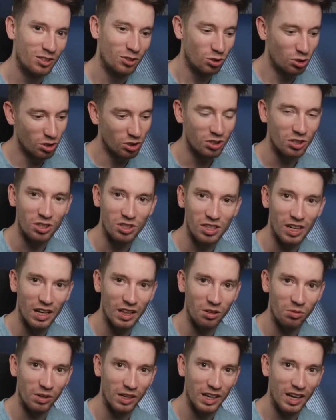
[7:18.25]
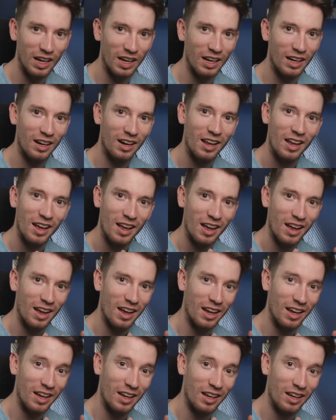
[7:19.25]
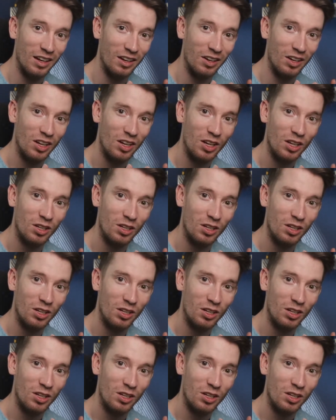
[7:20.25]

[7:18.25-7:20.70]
just to say that we can and